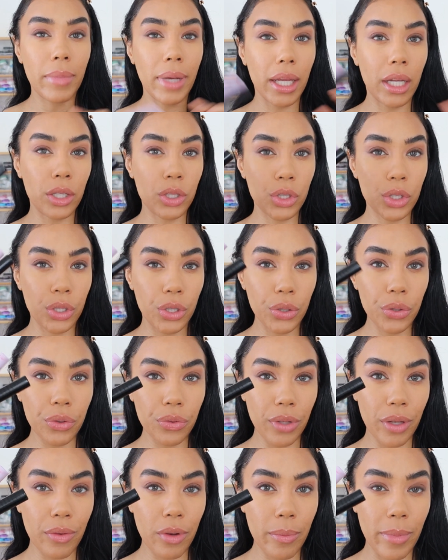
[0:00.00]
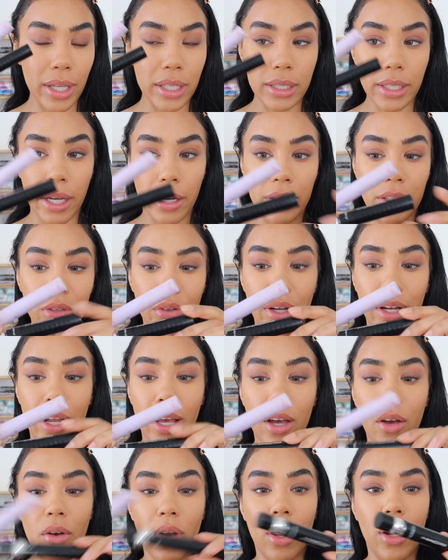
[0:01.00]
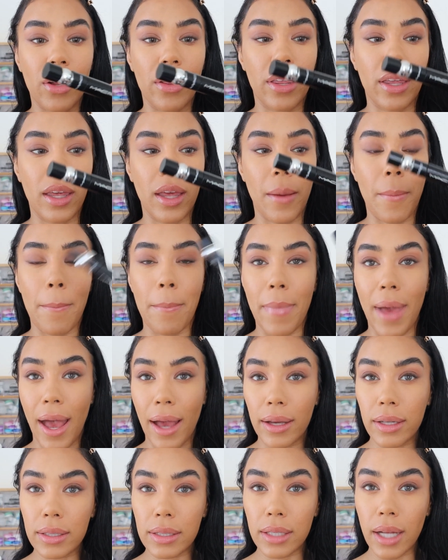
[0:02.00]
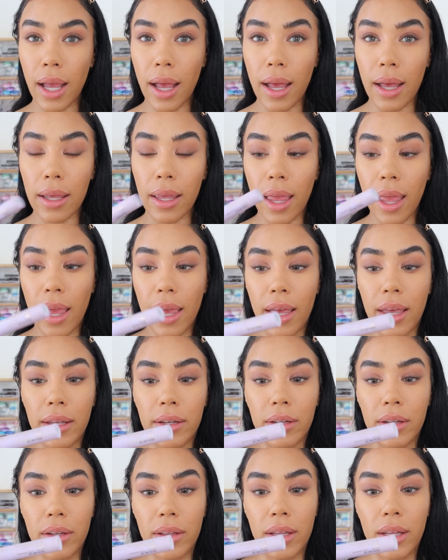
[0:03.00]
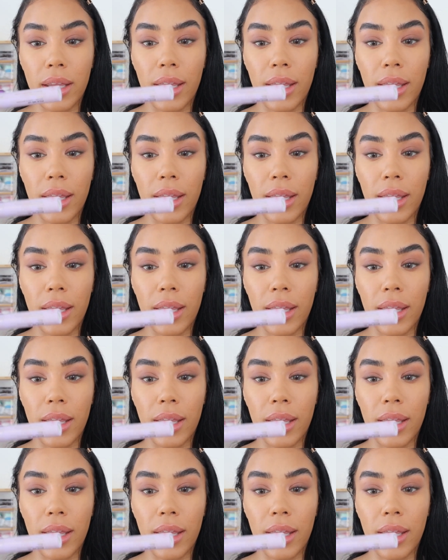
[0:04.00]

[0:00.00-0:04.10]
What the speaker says: My two favorite mascaras right now are the MAC Stack and